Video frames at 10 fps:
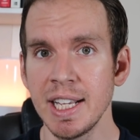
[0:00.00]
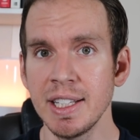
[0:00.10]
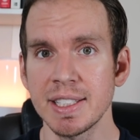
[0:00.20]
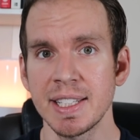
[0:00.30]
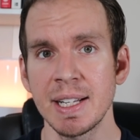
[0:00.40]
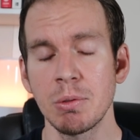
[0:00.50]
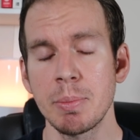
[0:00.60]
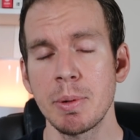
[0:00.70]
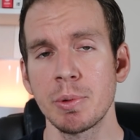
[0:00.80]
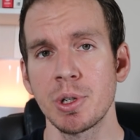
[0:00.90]
in the Senate will
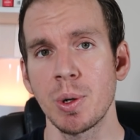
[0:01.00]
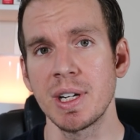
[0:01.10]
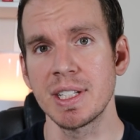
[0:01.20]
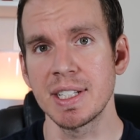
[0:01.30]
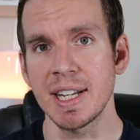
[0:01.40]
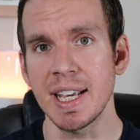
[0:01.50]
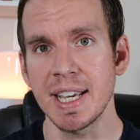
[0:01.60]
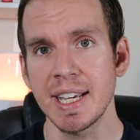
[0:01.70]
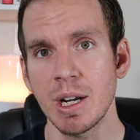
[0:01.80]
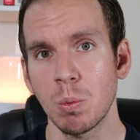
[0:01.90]
be returning
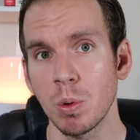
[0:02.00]
today,